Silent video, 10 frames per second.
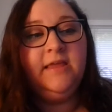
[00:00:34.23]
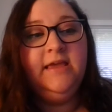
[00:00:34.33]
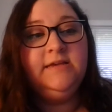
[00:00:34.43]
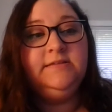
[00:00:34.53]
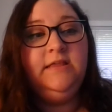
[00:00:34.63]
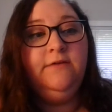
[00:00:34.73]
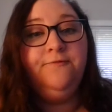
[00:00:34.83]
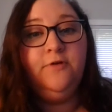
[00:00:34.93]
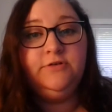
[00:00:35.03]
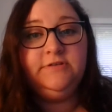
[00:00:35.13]
is the
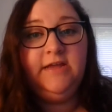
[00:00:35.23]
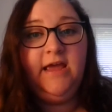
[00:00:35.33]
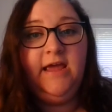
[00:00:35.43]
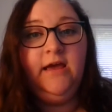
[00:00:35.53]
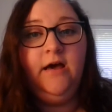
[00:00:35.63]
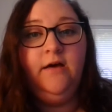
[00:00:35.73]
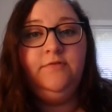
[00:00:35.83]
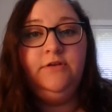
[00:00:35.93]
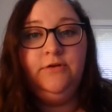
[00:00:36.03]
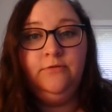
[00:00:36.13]
first day
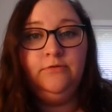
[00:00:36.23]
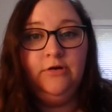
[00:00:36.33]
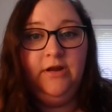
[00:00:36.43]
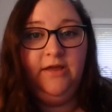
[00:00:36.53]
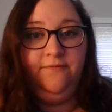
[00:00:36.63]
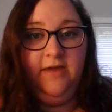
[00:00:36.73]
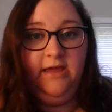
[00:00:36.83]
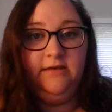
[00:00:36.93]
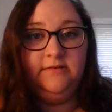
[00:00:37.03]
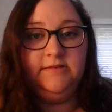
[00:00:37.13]
of the new learning
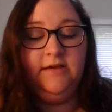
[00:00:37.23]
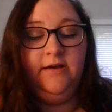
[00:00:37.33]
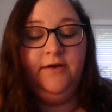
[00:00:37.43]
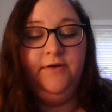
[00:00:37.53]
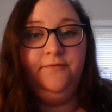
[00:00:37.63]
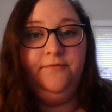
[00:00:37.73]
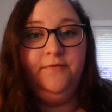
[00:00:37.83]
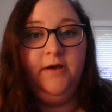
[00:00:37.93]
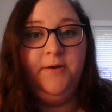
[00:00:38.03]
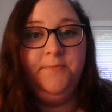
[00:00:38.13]
phase of,
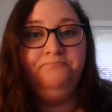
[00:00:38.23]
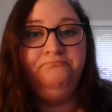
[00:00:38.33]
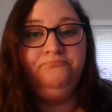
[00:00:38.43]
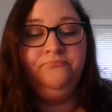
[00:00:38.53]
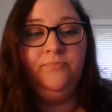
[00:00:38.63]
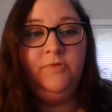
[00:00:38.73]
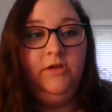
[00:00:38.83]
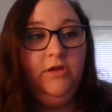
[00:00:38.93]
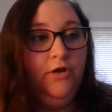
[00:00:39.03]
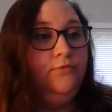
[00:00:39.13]

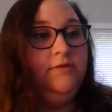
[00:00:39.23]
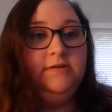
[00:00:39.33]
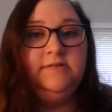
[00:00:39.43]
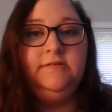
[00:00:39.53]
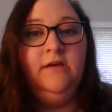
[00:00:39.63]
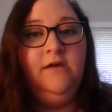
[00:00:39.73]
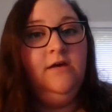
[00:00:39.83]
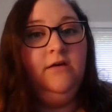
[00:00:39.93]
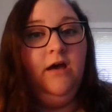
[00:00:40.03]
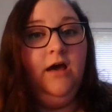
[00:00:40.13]
this
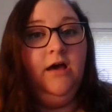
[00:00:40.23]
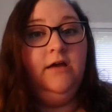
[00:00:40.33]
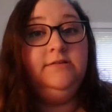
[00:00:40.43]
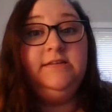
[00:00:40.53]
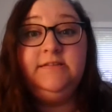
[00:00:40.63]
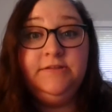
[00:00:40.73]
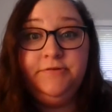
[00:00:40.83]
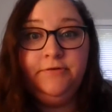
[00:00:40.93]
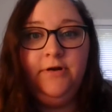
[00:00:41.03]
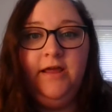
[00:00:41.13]

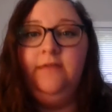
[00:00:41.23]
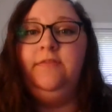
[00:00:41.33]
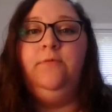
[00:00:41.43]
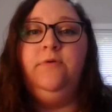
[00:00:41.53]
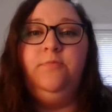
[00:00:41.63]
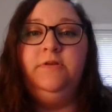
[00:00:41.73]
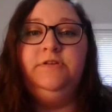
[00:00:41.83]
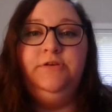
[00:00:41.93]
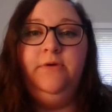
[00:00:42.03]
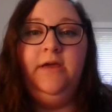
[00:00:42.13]
distance learning that we've
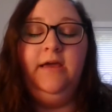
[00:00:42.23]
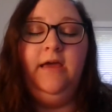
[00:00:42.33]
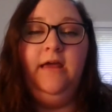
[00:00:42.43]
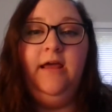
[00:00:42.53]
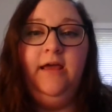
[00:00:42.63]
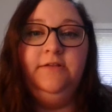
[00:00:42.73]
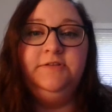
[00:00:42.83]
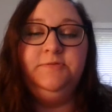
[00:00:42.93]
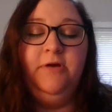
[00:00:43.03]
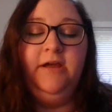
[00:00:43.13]
been doing at
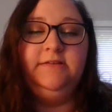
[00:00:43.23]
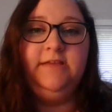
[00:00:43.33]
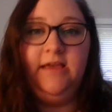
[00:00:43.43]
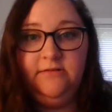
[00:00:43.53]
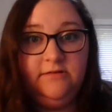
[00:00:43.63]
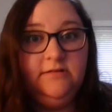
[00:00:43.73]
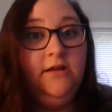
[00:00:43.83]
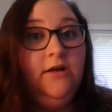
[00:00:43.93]
Highland Springs and,